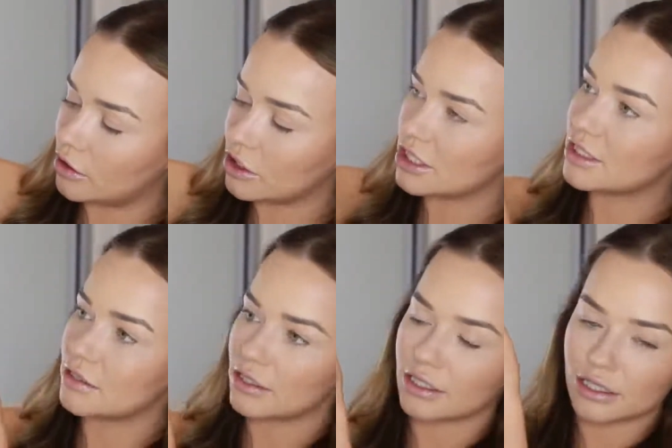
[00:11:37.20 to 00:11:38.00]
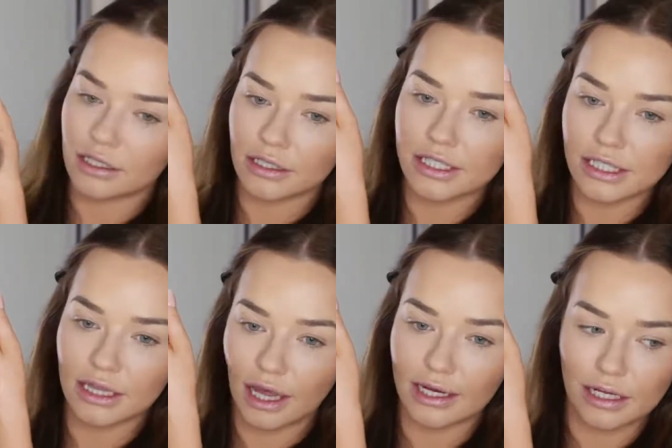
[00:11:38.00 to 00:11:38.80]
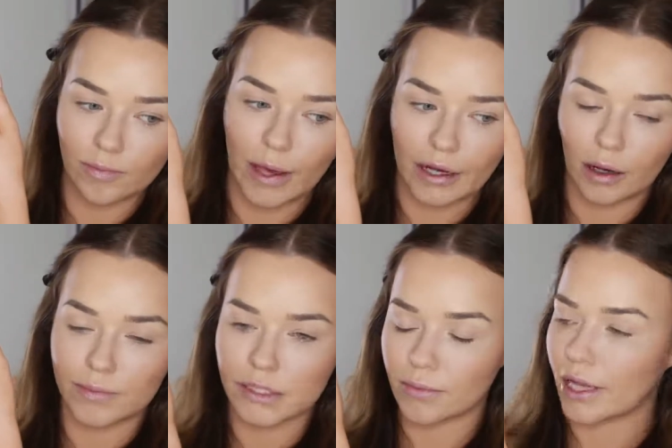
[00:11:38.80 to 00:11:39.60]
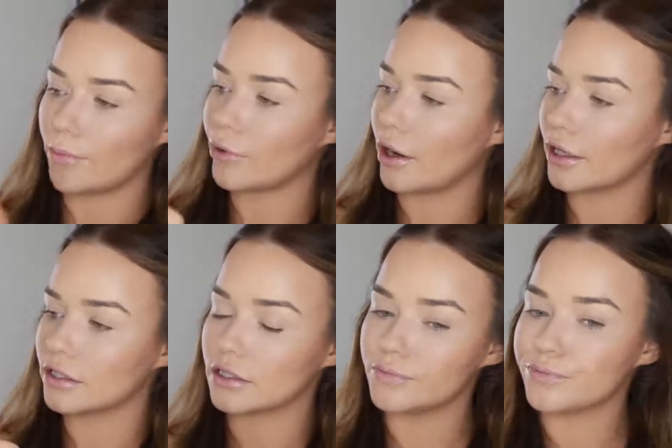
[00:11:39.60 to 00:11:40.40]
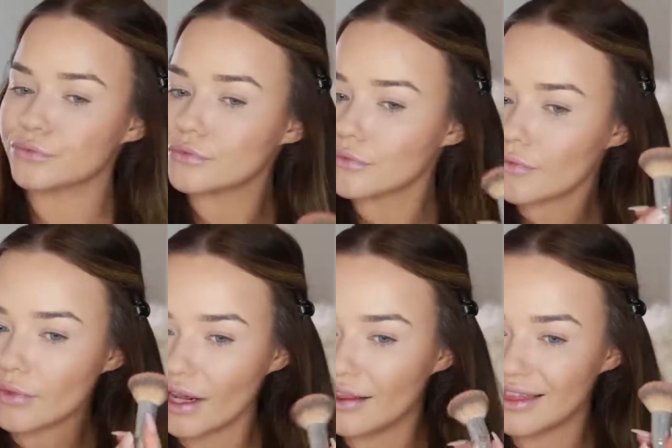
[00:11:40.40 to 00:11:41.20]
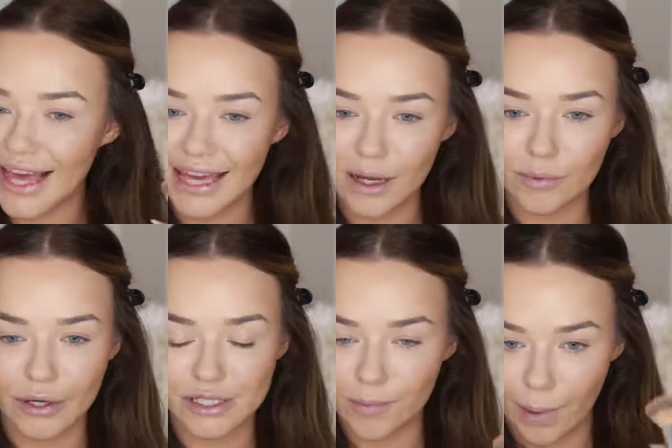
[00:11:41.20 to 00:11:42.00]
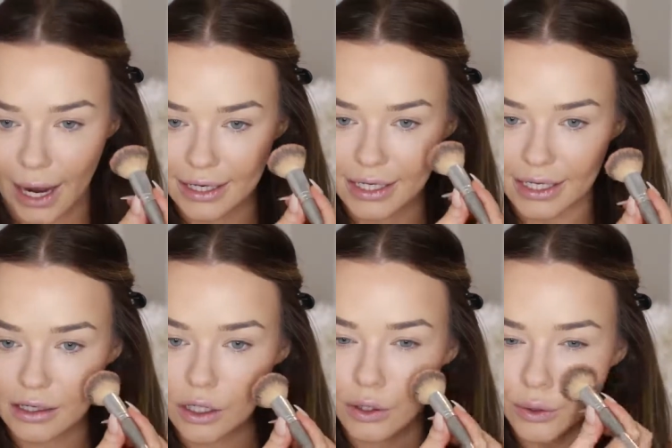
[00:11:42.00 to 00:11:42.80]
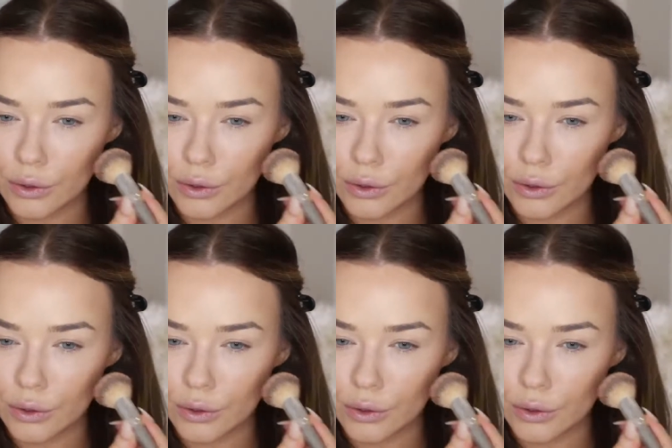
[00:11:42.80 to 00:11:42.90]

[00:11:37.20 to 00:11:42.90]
just slightly pick up some of that product. And then I'm going to pat it in